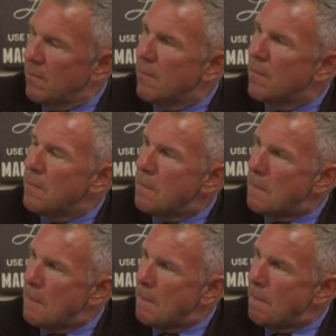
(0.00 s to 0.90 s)

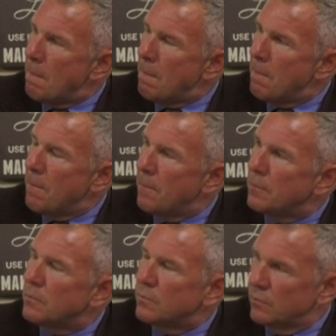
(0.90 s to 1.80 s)

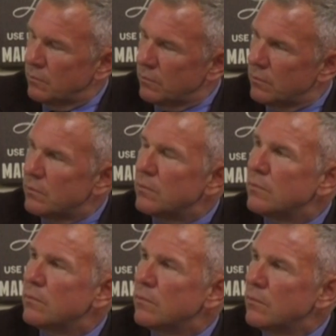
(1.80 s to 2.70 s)

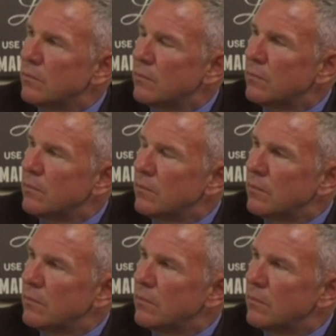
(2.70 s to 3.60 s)

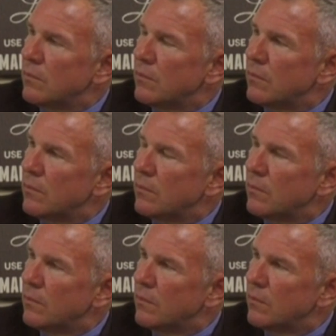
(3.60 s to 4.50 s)

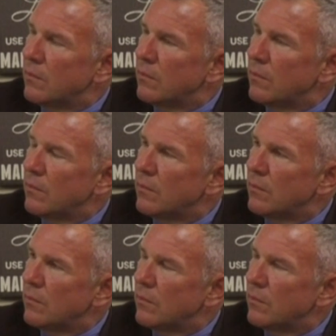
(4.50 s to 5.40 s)

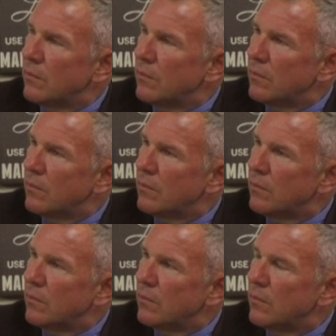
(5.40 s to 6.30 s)

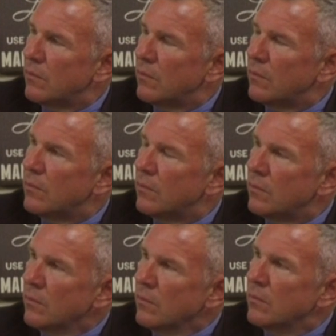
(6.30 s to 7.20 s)

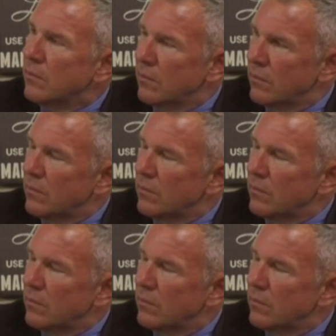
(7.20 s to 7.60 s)
[no speech]